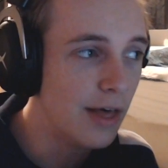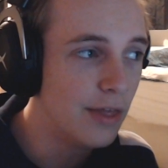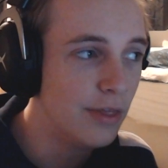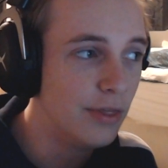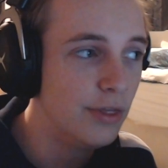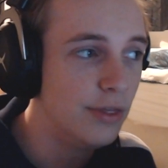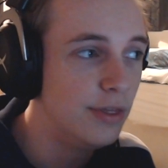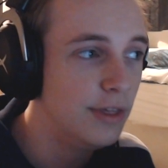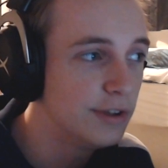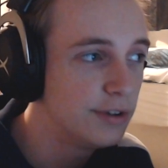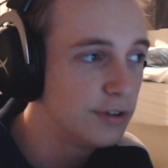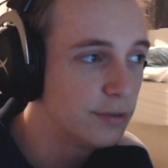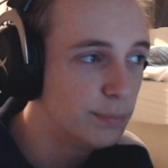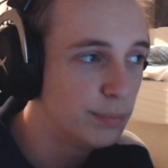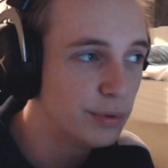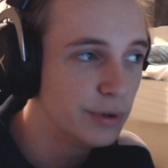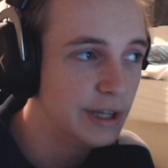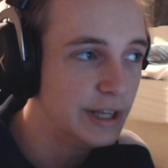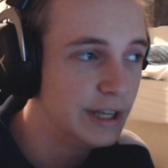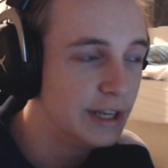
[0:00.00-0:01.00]
at this
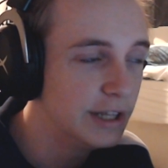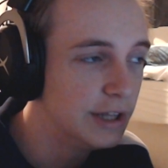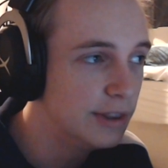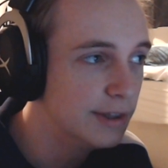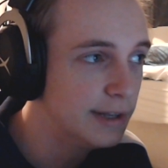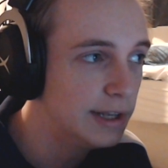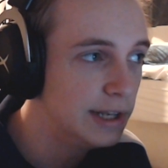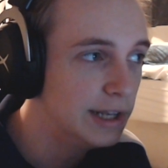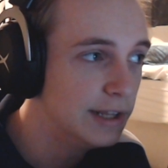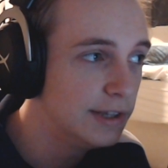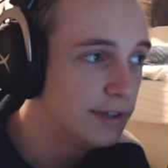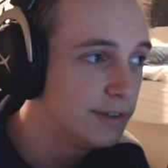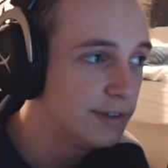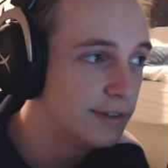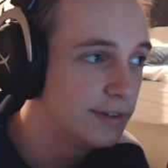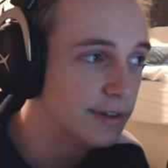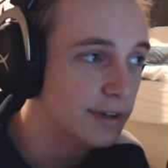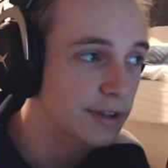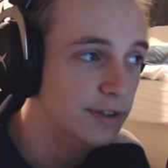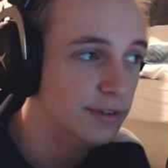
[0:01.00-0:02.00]
point in the
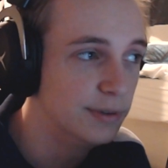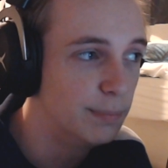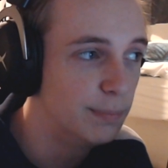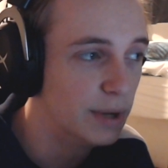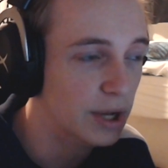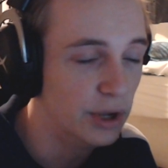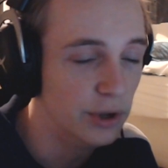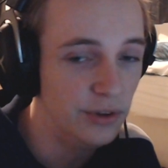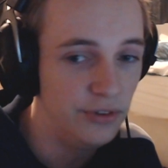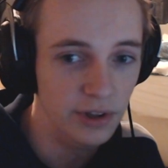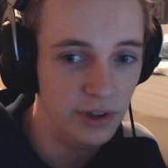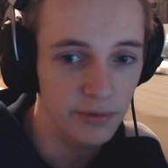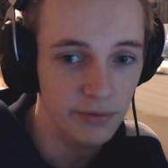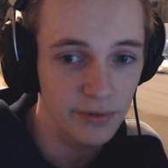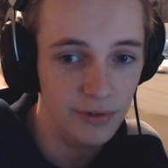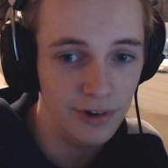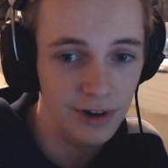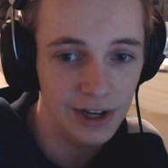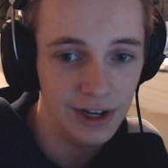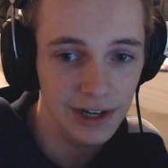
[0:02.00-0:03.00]
list, I suppose it
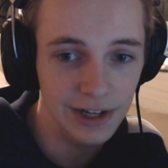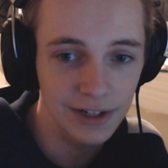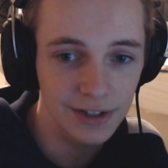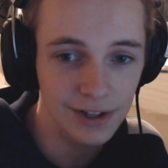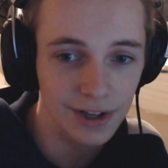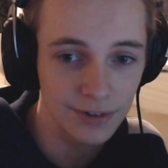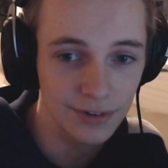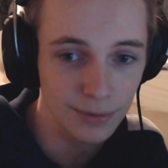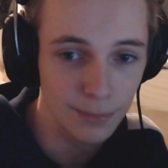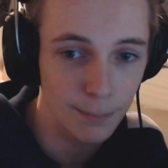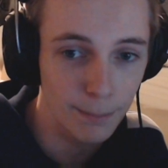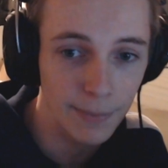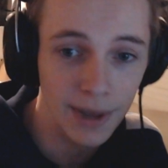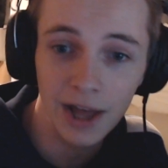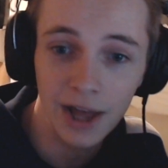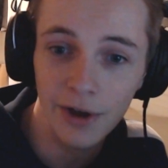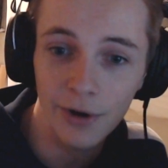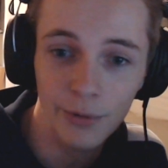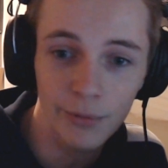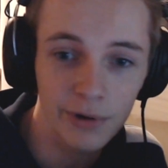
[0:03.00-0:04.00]
really doesn't
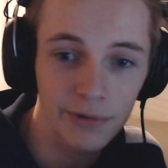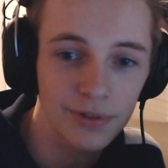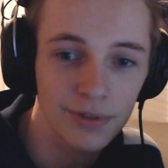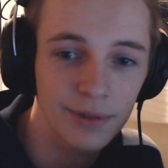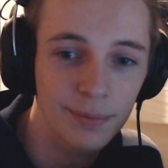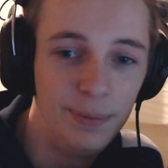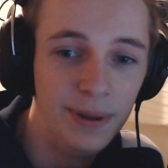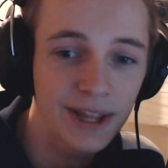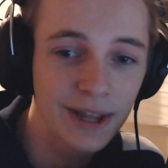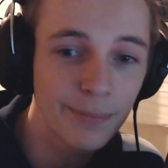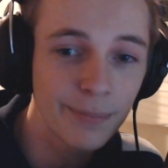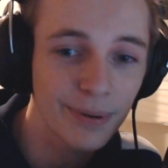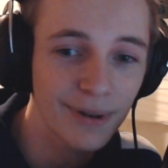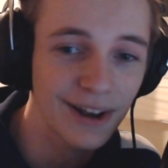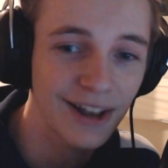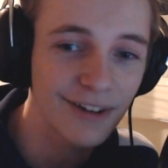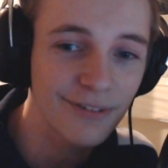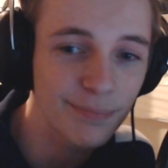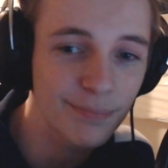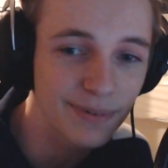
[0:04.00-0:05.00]
matter with the
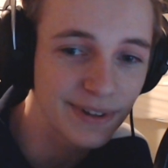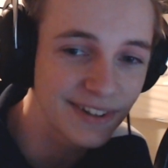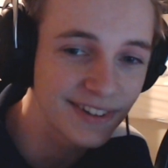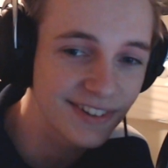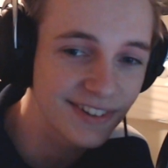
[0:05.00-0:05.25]
people I've been